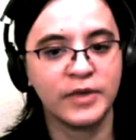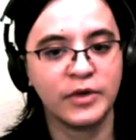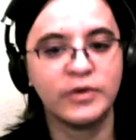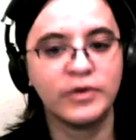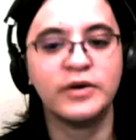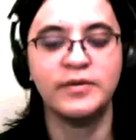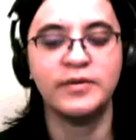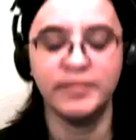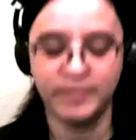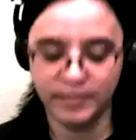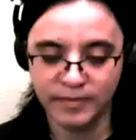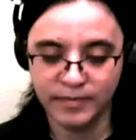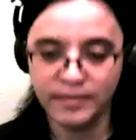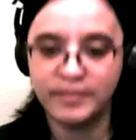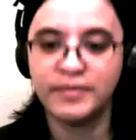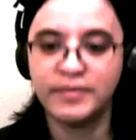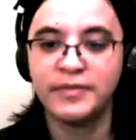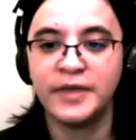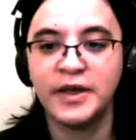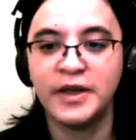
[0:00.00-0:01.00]
Cool.
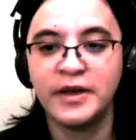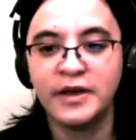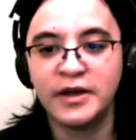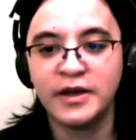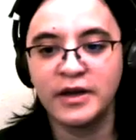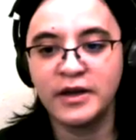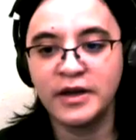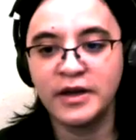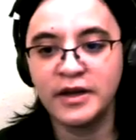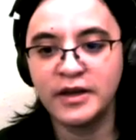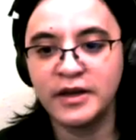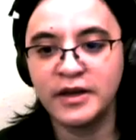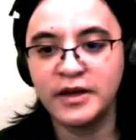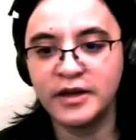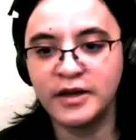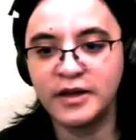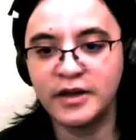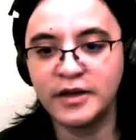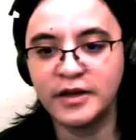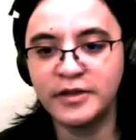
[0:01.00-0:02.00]
All right,
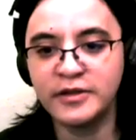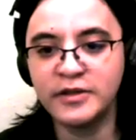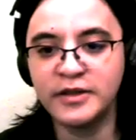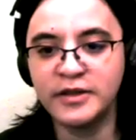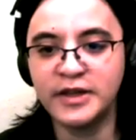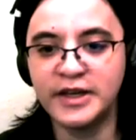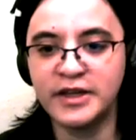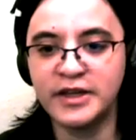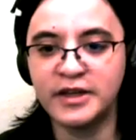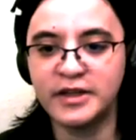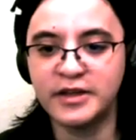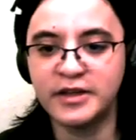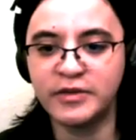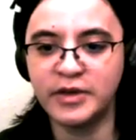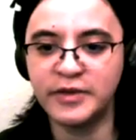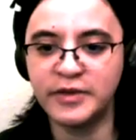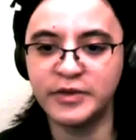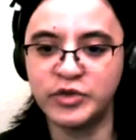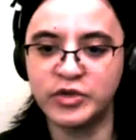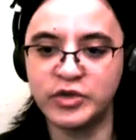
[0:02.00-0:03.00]
other than that, I think we
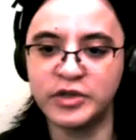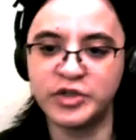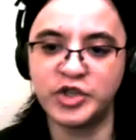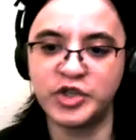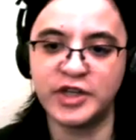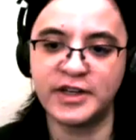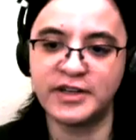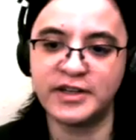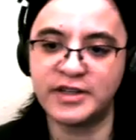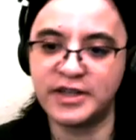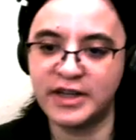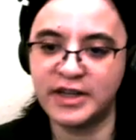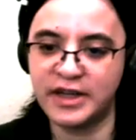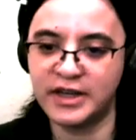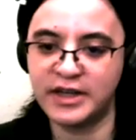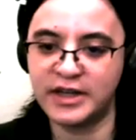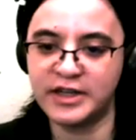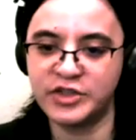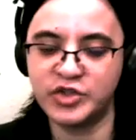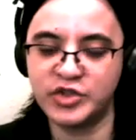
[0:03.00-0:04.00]
have a short agenda
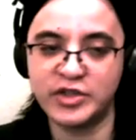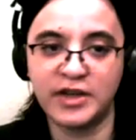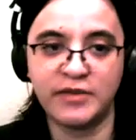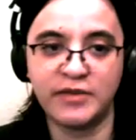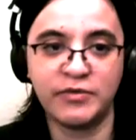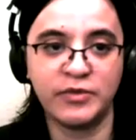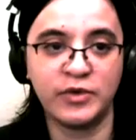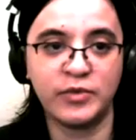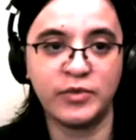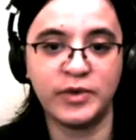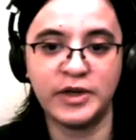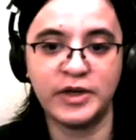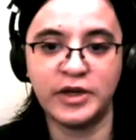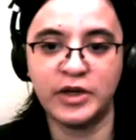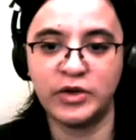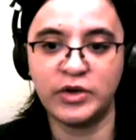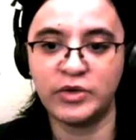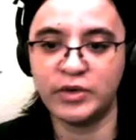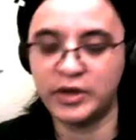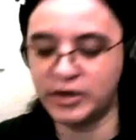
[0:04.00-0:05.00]
today. I just have the one
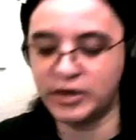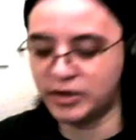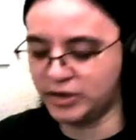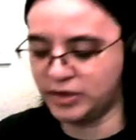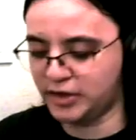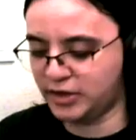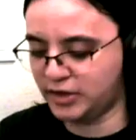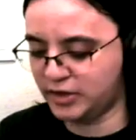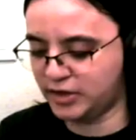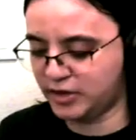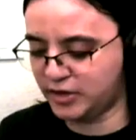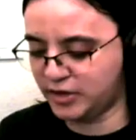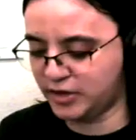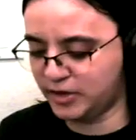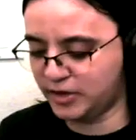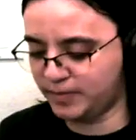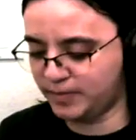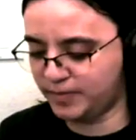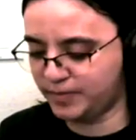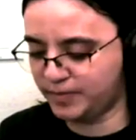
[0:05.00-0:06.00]
note on
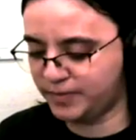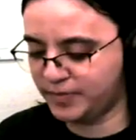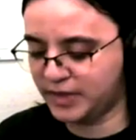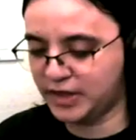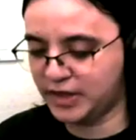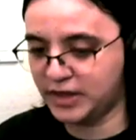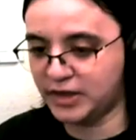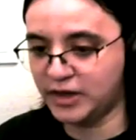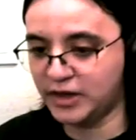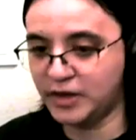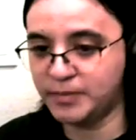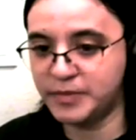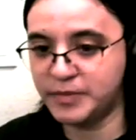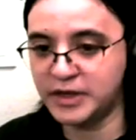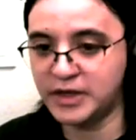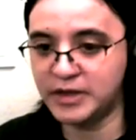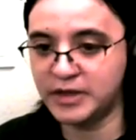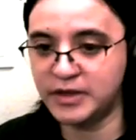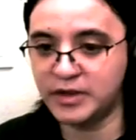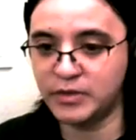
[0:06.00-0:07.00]
an
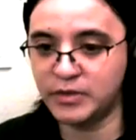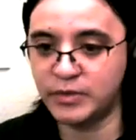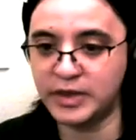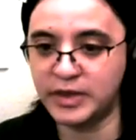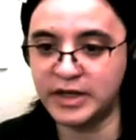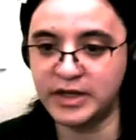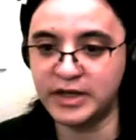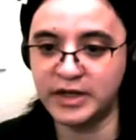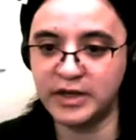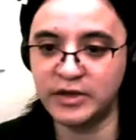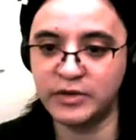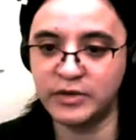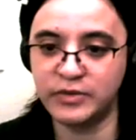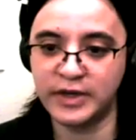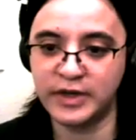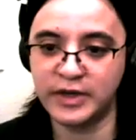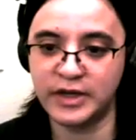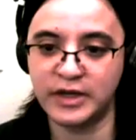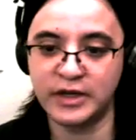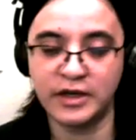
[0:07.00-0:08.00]
update that we can give
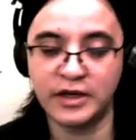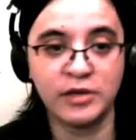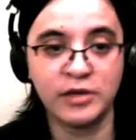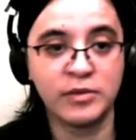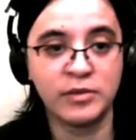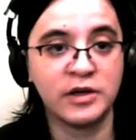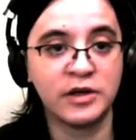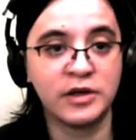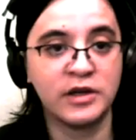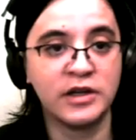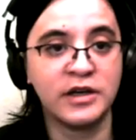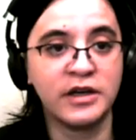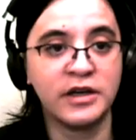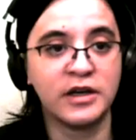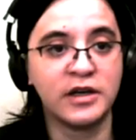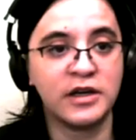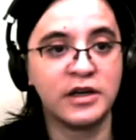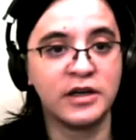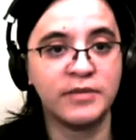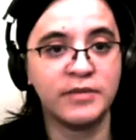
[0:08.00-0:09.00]
at
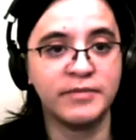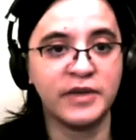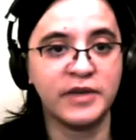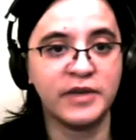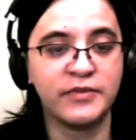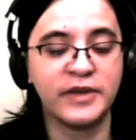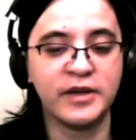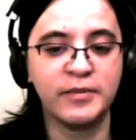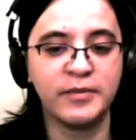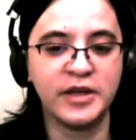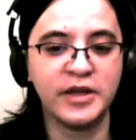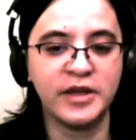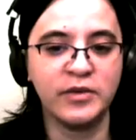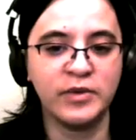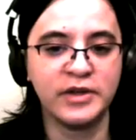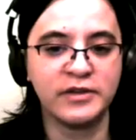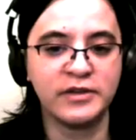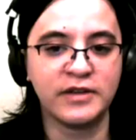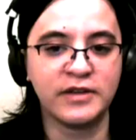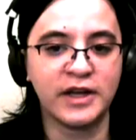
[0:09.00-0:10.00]
KubeCon. If anybody
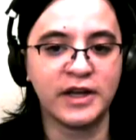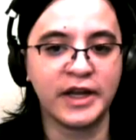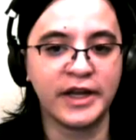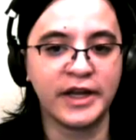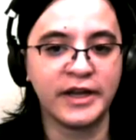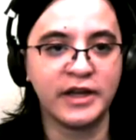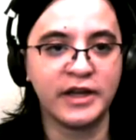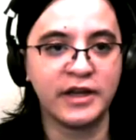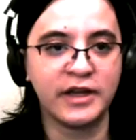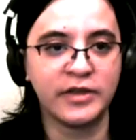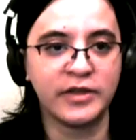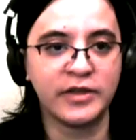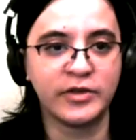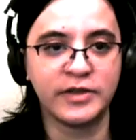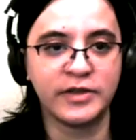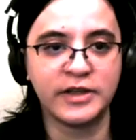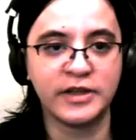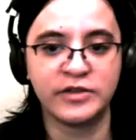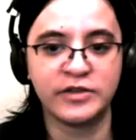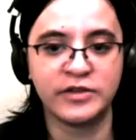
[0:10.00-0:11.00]
wants to add any other
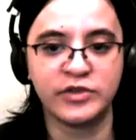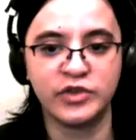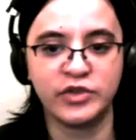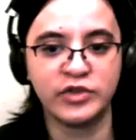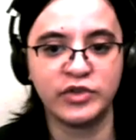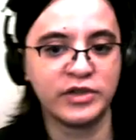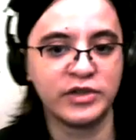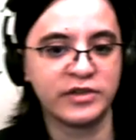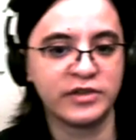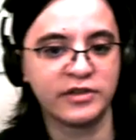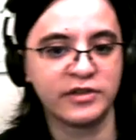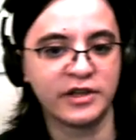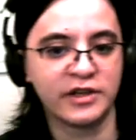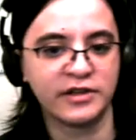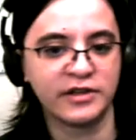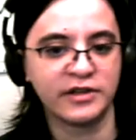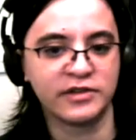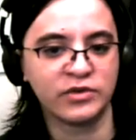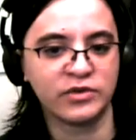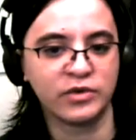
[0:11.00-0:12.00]
things to
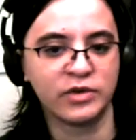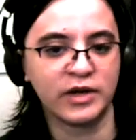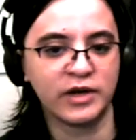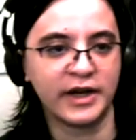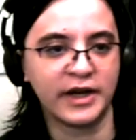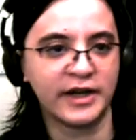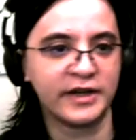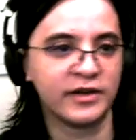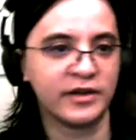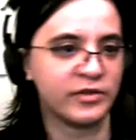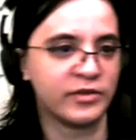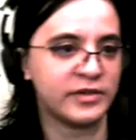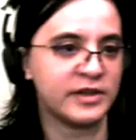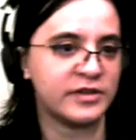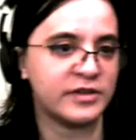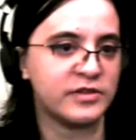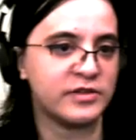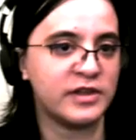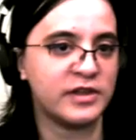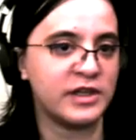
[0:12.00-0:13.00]
discuss or add other
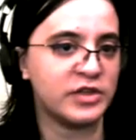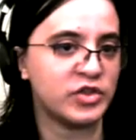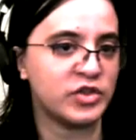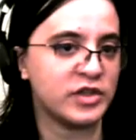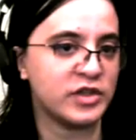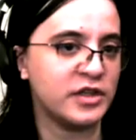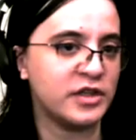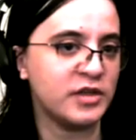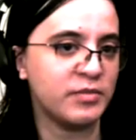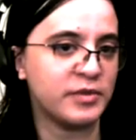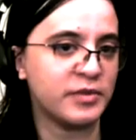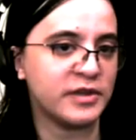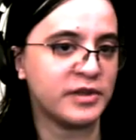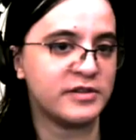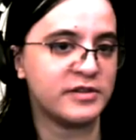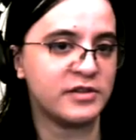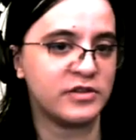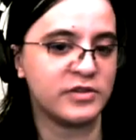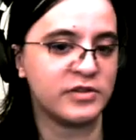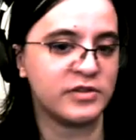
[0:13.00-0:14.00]
things to the agenda,
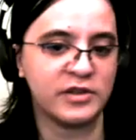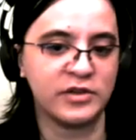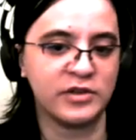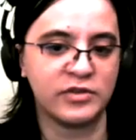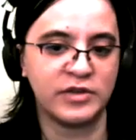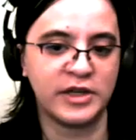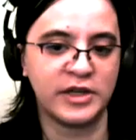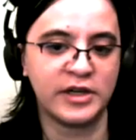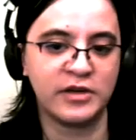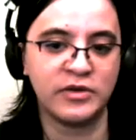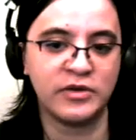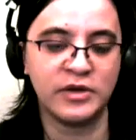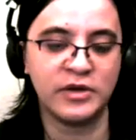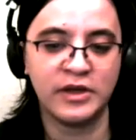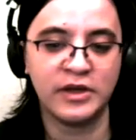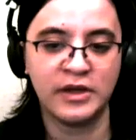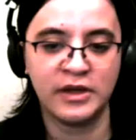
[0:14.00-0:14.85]
please do so now.